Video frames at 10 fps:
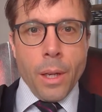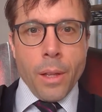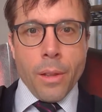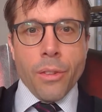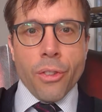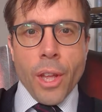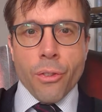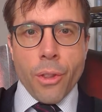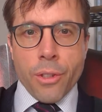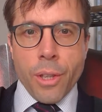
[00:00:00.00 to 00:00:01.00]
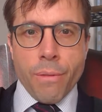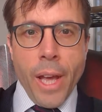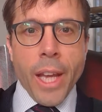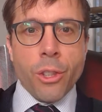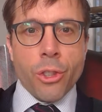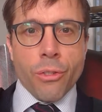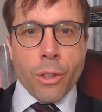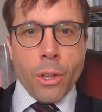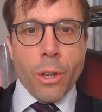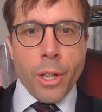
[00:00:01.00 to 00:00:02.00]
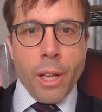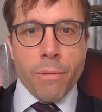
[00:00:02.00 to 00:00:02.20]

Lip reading: This says that if h is a concave